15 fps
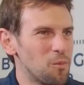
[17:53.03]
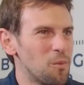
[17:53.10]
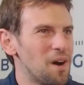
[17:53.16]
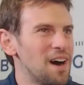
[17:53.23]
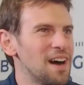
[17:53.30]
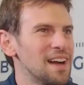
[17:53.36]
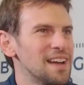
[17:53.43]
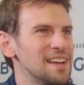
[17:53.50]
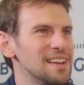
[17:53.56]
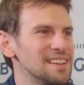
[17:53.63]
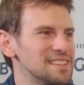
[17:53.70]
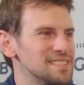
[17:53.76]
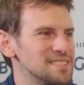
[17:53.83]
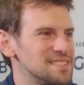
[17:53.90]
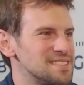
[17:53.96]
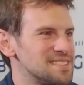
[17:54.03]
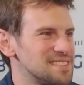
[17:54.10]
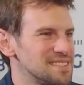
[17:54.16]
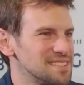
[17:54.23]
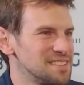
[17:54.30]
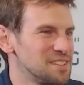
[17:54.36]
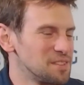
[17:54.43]
Why is
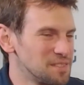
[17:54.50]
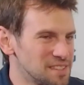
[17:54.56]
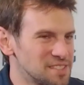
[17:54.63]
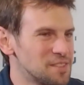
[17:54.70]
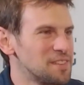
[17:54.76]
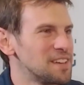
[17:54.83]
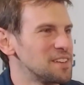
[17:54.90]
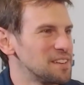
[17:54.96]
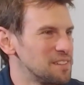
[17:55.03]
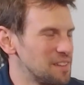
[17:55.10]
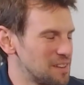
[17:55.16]
this event and